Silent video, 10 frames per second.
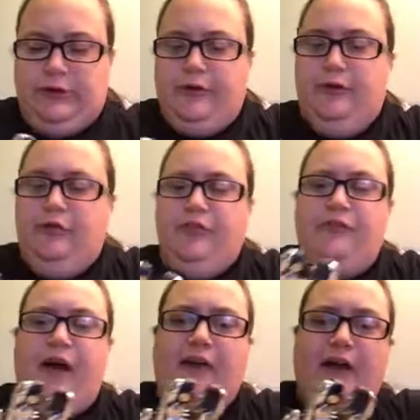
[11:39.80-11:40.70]
use the
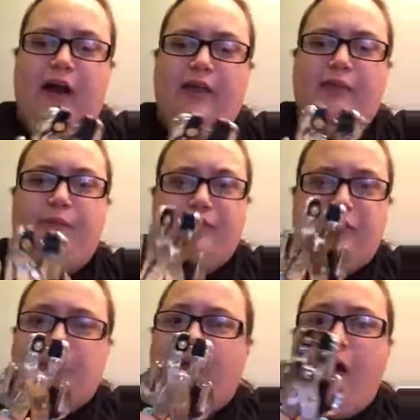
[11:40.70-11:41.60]
fatter eyelets, but
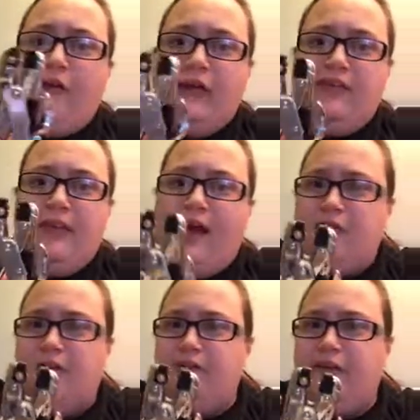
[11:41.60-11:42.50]
you saw how easy I
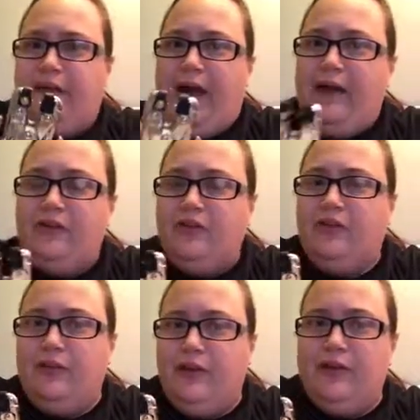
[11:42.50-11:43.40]
just did that. It's
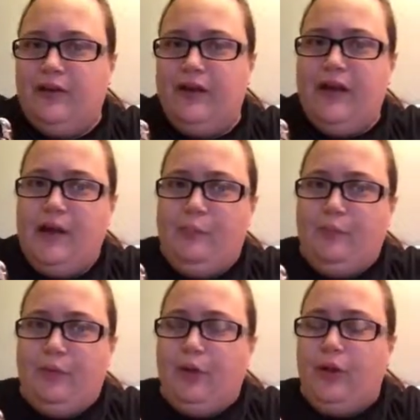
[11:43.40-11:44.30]
just literally a
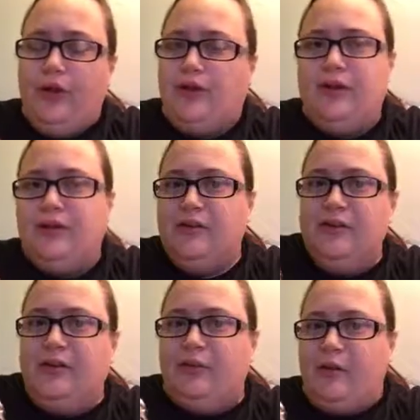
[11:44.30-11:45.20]
pull, and
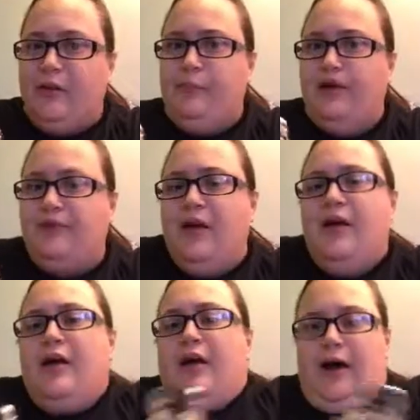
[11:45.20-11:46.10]
it goes right in place.
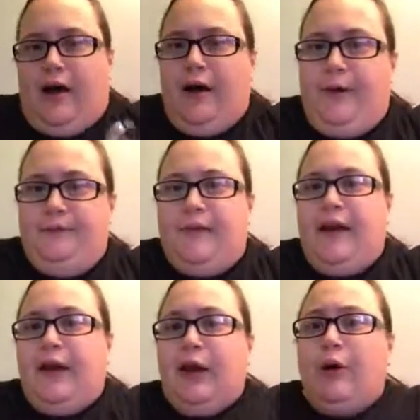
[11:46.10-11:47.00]

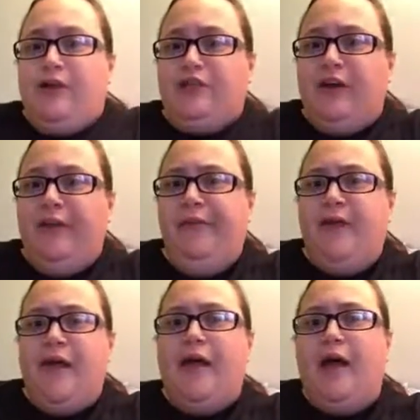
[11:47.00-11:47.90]
Any questions,
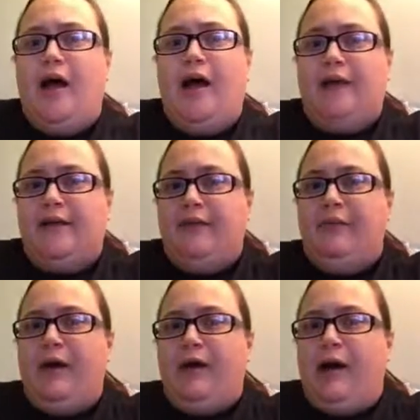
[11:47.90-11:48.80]
leave
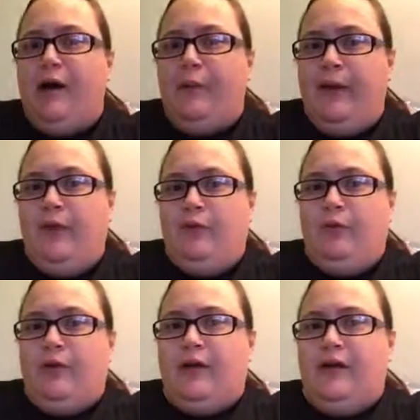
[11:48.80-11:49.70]
me a comment,
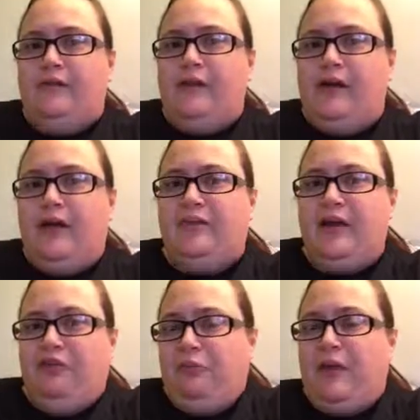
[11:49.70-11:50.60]
or like I said, get in
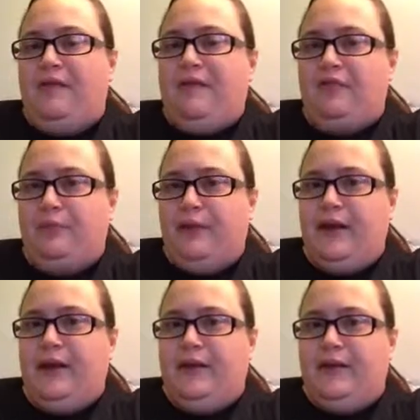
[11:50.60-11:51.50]
touch with me on social
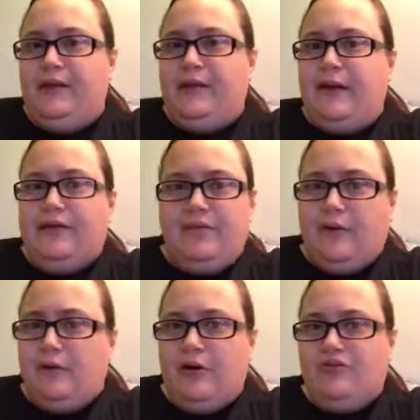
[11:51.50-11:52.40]
media. I can answer
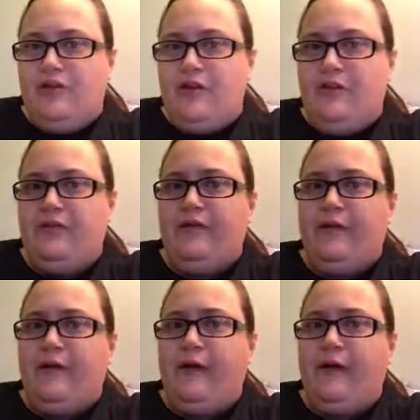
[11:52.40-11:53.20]
your questions,